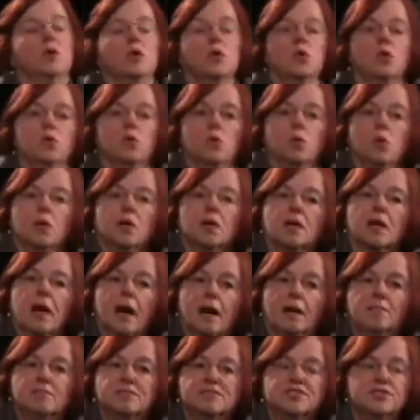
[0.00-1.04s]
who
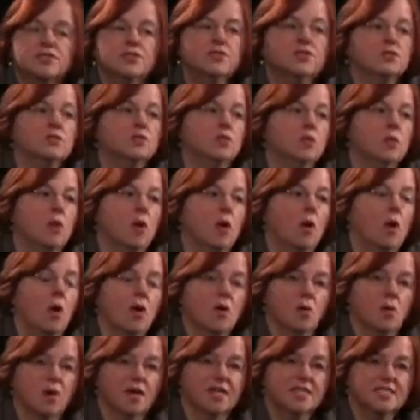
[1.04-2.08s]
come to our
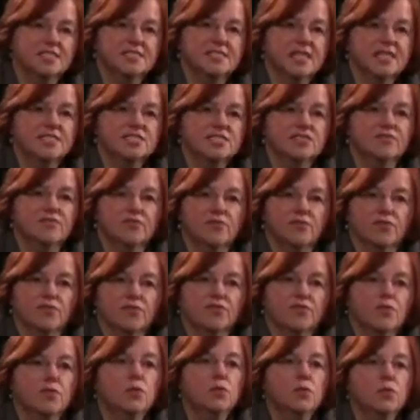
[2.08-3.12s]
organization for
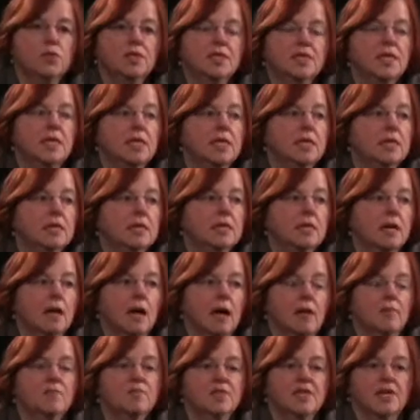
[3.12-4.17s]
food
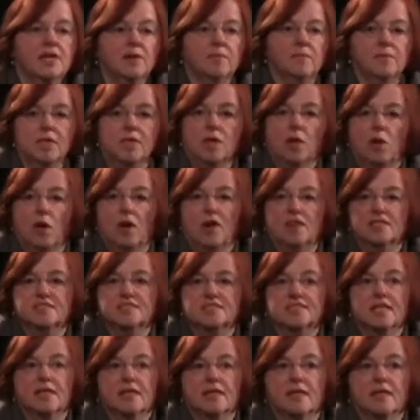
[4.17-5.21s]
come there
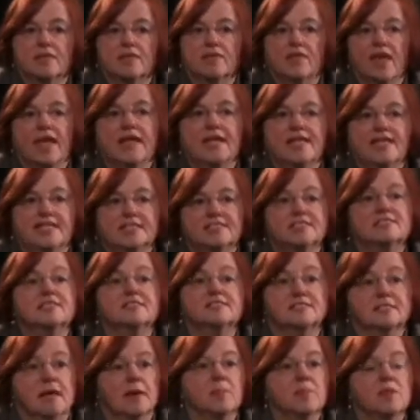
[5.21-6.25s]
because they need to
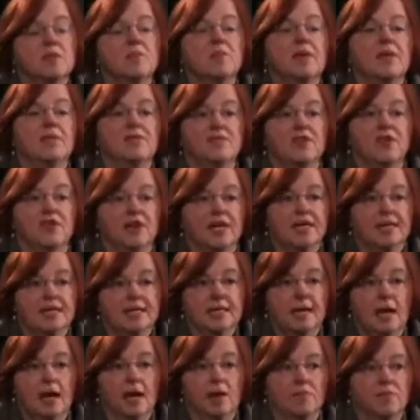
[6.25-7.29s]
supplement their
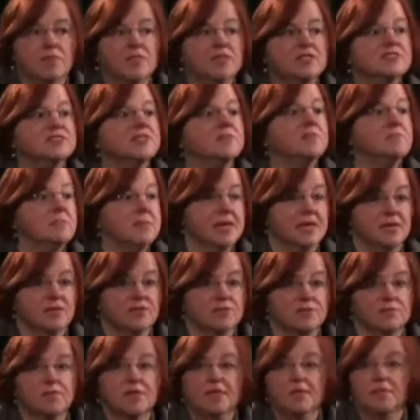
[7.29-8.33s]
income. There's a myth.
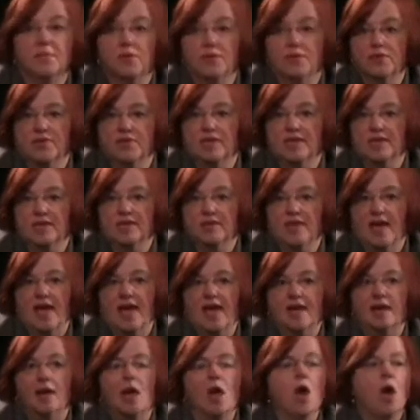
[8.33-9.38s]
People think
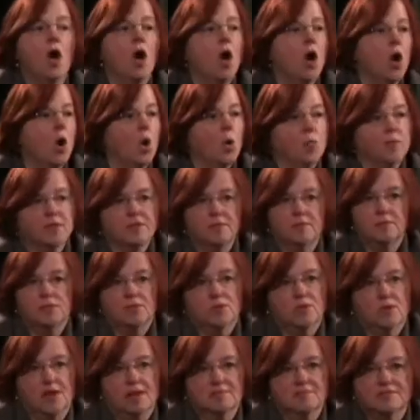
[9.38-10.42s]
that, oh, people who
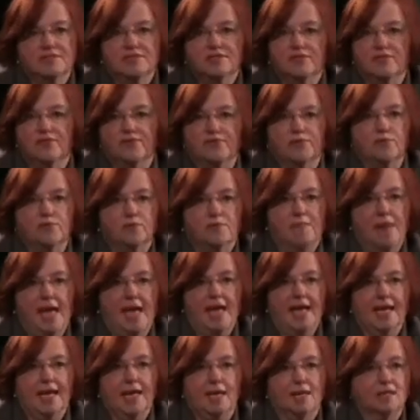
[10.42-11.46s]
come to the food
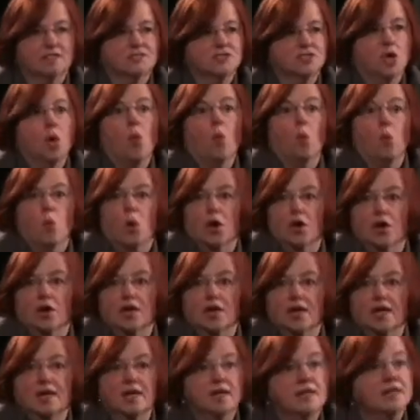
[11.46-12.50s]
bank don't work.
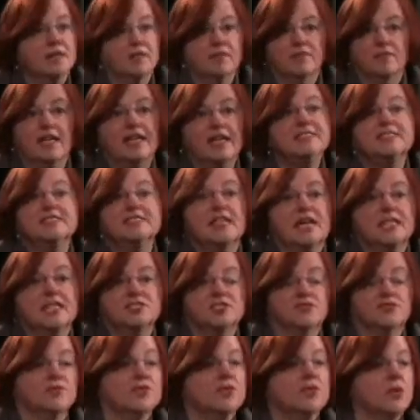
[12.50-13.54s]
That's not
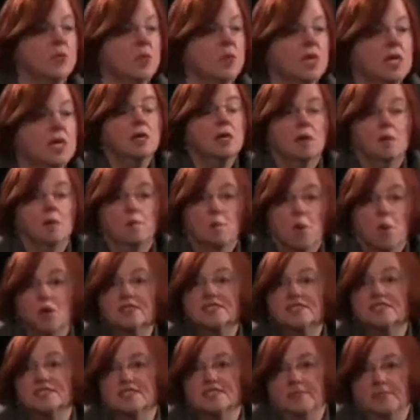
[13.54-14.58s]
true.
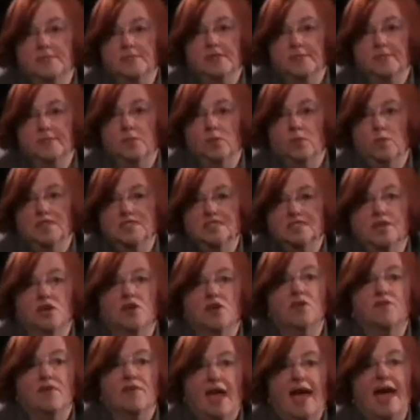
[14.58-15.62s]
Most of the people we
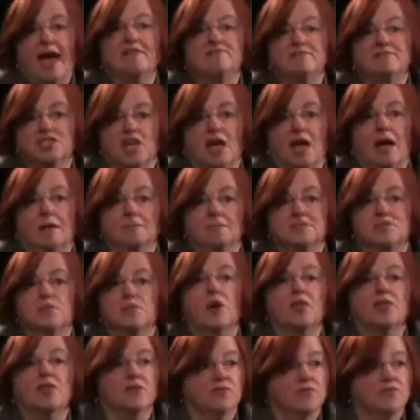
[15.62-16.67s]
serve have jobs,
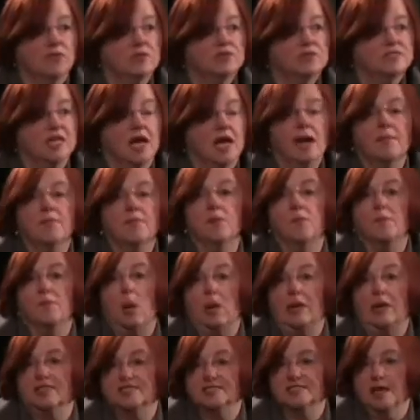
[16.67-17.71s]
whether full-time or
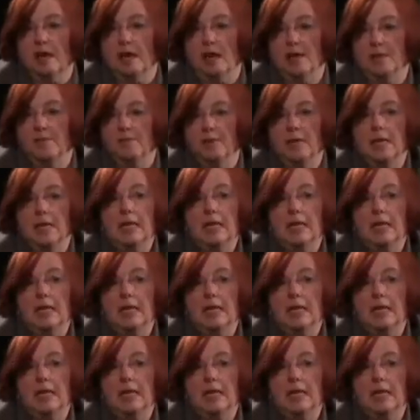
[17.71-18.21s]
part-time.